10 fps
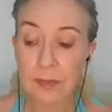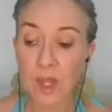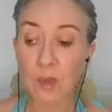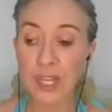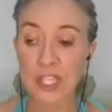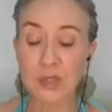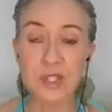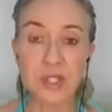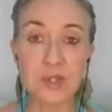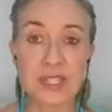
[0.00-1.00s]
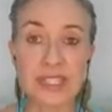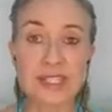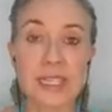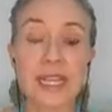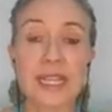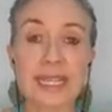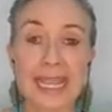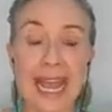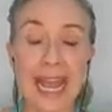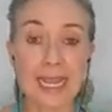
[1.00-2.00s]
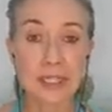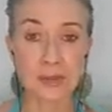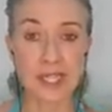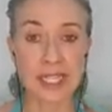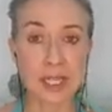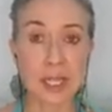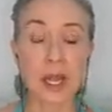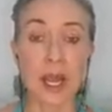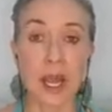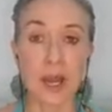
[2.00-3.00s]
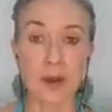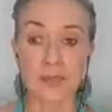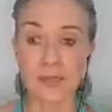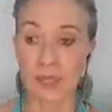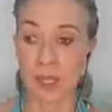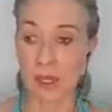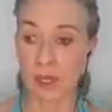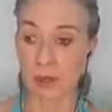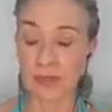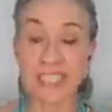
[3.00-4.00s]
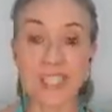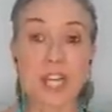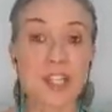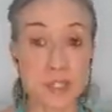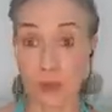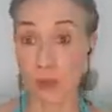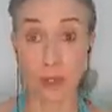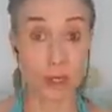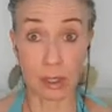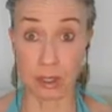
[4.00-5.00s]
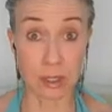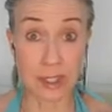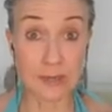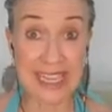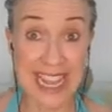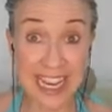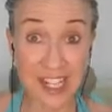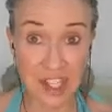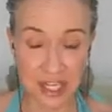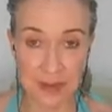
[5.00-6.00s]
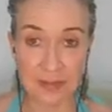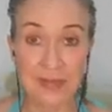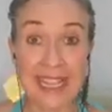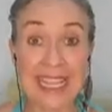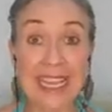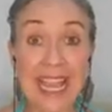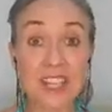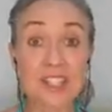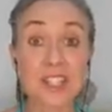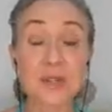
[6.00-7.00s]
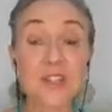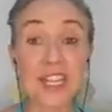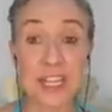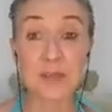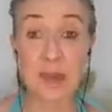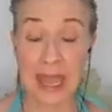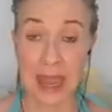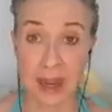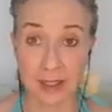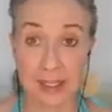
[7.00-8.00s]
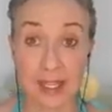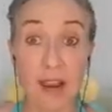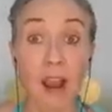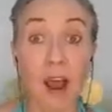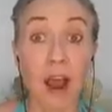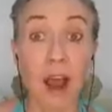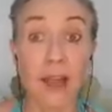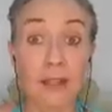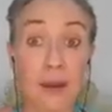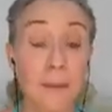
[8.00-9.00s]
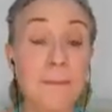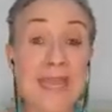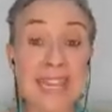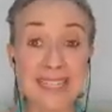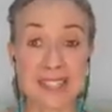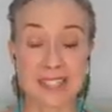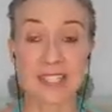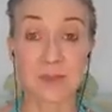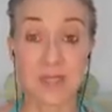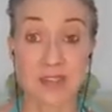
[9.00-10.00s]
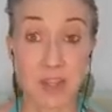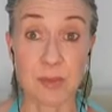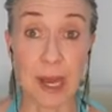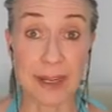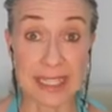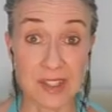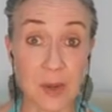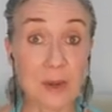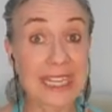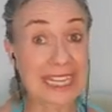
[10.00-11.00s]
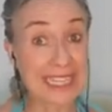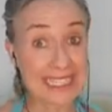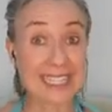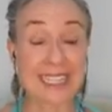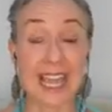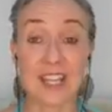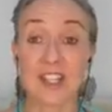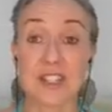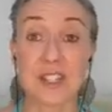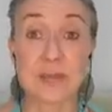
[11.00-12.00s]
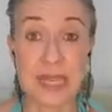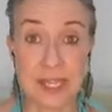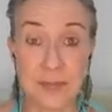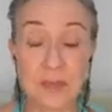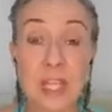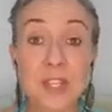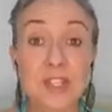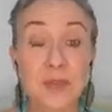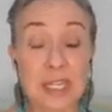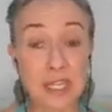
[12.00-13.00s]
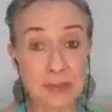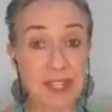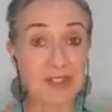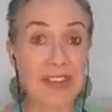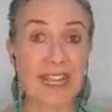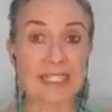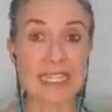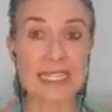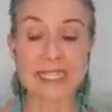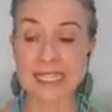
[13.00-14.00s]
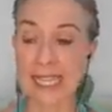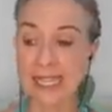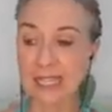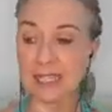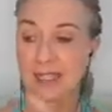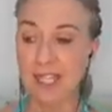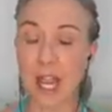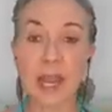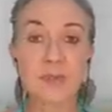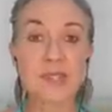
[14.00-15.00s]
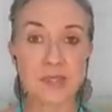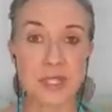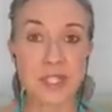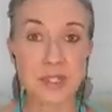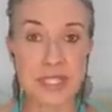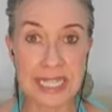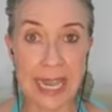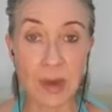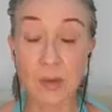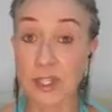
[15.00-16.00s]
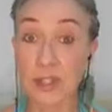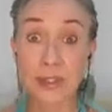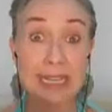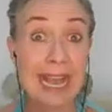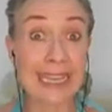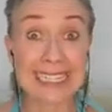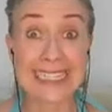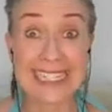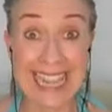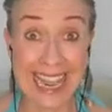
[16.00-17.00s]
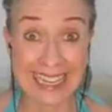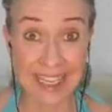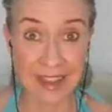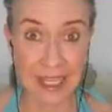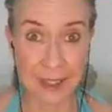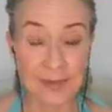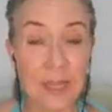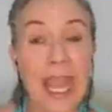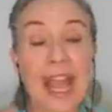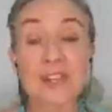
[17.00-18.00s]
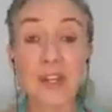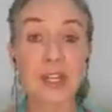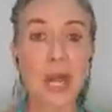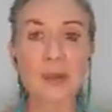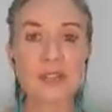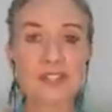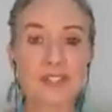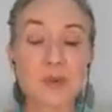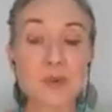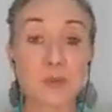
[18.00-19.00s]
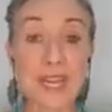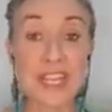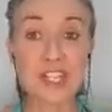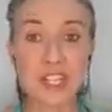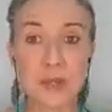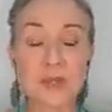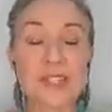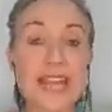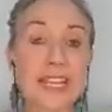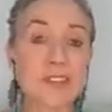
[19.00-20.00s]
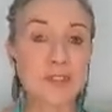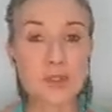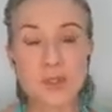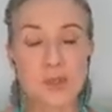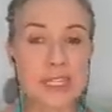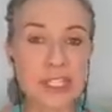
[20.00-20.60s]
When you do this calorie reduction or elimination, it has huge impact on many systems of your body. So I'm going to get into that in just a minute. So intermittent fasting is taking these times during your day where you're not eating anything. And there are a couple of different ratios that if you do any